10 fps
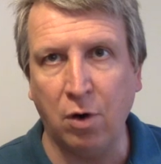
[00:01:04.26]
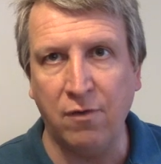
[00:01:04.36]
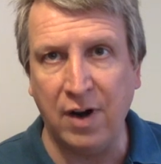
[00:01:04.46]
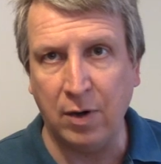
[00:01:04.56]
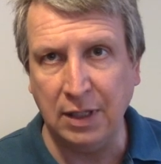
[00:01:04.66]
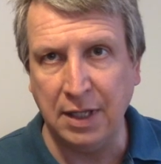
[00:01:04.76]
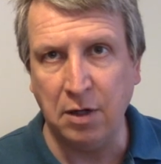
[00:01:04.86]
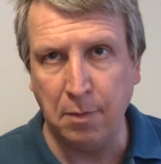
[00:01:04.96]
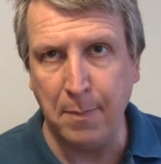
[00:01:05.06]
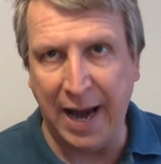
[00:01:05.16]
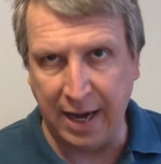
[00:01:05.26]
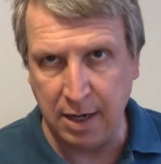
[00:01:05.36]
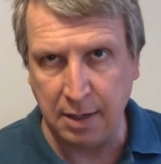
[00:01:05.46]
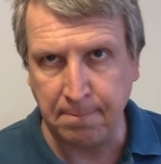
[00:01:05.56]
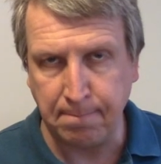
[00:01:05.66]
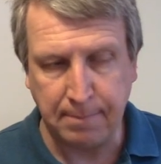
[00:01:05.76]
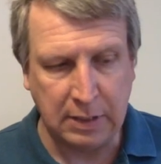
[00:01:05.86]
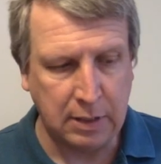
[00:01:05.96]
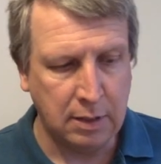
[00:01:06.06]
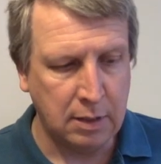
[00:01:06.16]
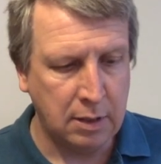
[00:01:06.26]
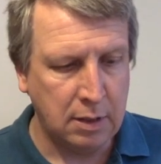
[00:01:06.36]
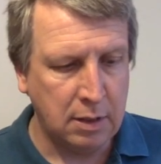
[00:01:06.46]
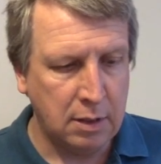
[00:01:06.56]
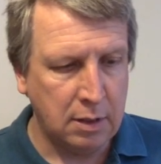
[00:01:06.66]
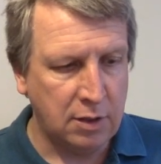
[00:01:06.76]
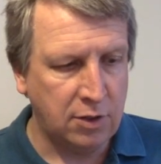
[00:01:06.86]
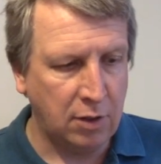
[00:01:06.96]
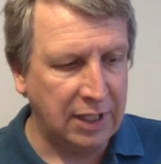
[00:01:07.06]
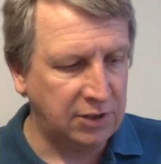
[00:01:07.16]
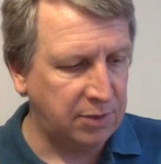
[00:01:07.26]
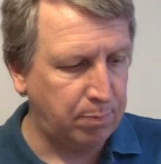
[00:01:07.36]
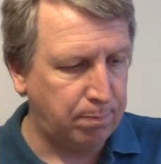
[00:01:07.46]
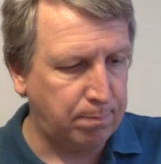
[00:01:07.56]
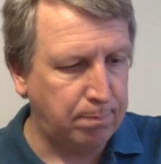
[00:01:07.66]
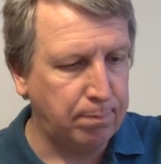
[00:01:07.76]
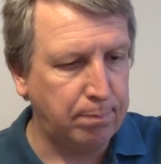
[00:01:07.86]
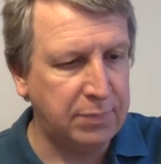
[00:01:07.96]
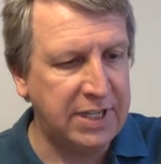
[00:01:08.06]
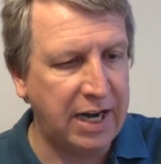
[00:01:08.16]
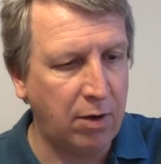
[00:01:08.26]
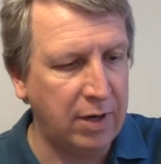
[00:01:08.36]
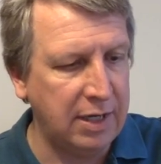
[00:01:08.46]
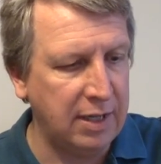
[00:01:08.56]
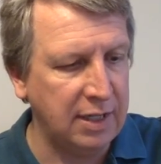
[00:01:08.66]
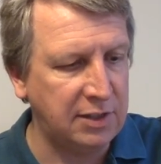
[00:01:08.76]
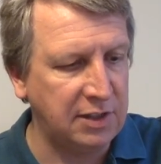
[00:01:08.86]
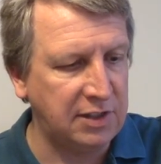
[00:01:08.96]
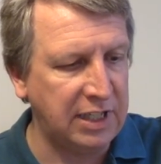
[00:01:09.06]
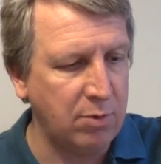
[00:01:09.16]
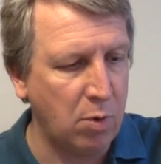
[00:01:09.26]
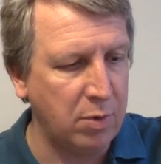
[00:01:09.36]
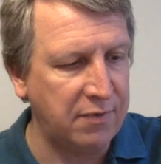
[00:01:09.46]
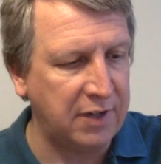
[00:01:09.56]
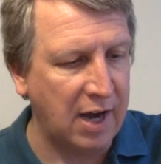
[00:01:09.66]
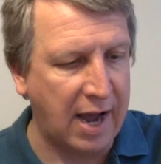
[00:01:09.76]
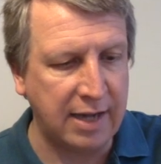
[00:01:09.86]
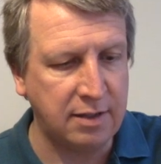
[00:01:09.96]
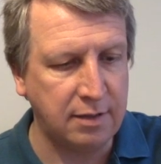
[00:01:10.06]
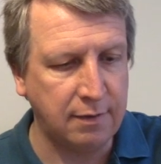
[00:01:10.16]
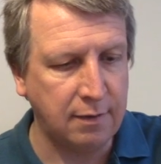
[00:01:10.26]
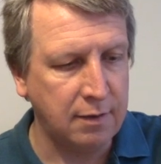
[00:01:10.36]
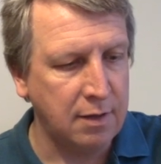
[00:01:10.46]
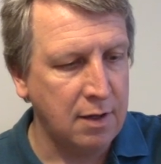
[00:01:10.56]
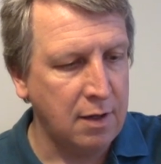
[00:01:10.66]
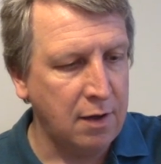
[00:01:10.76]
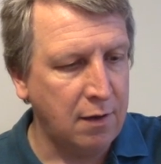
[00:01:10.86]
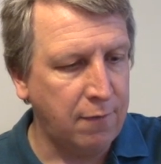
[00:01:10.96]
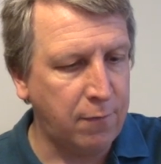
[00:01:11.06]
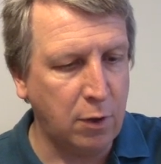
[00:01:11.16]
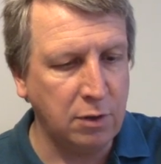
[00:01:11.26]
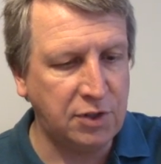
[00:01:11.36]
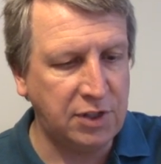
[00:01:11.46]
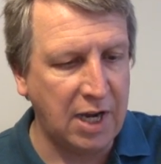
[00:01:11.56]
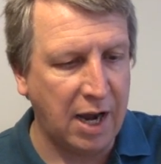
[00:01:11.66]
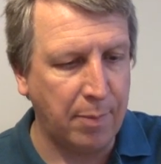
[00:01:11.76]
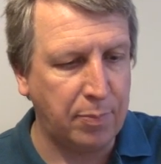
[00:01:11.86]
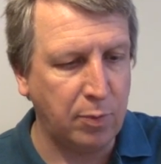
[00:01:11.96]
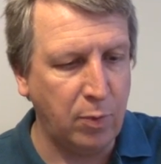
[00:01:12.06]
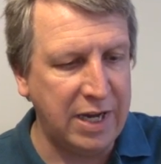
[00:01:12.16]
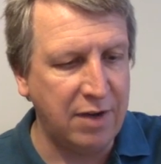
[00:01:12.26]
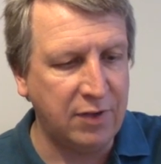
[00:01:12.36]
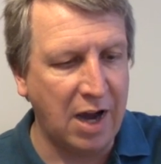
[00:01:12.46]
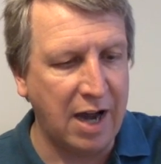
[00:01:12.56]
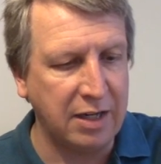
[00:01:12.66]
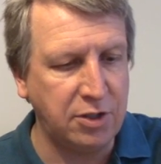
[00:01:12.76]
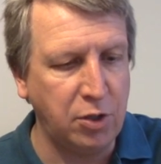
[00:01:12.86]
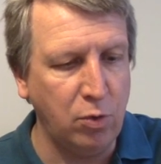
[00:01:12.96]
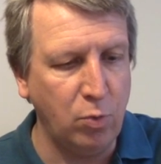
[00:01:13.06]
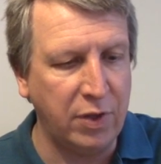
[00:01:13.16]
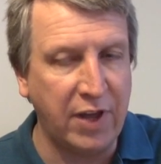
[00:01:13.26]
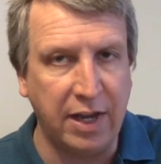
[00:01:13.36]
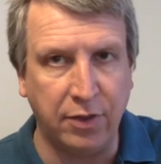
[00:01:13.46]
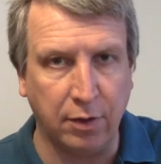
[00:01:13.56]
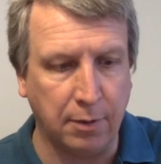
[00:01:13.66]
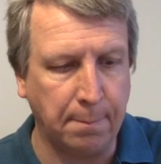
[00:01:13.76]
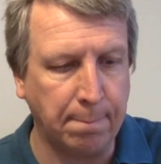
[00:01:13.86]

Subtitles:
very little mana. So let's tear into this and see what we've got. First up, we have got Attune with Aether.